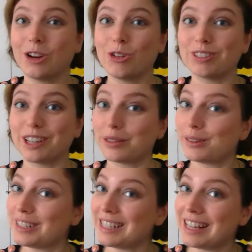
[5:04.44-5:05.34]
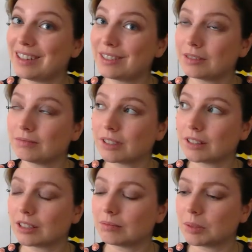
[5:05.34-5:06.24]
Only 30 left, I
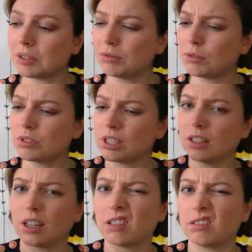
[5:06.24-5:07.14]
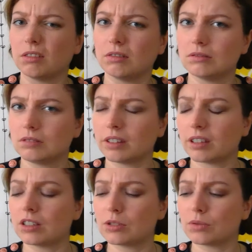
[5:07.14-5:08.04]
think, maybe 40. I don't know. I
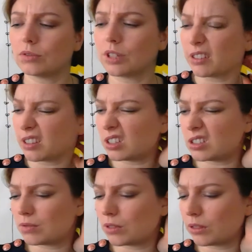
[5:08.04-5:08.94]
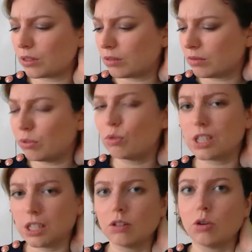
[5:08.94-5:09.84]
think it's
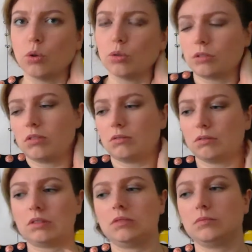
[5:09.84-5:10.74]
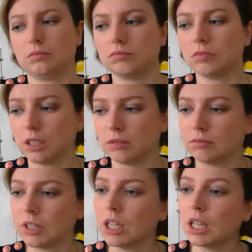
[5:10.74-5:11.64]
14 holes, so yeah.
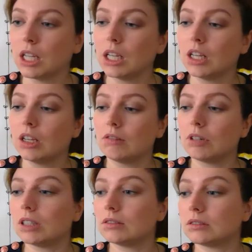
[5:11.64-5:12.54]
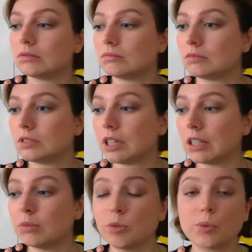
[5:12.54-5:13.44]
Well,
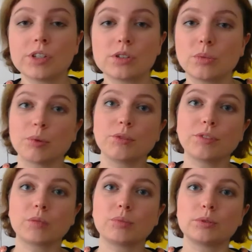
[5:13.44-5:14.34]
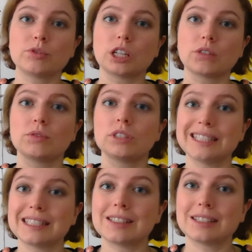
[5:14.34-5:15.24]
at the moment it's the perfect project for
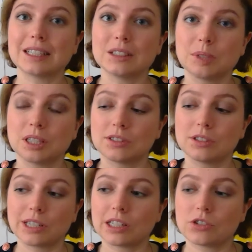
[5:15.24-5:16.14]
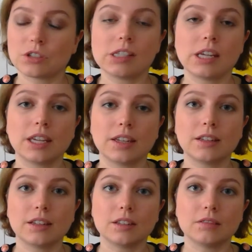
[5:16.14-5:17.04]
knit night, because you can just take it
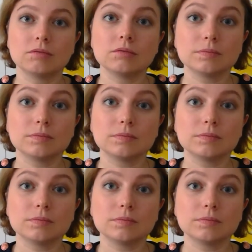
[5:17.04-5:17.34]
and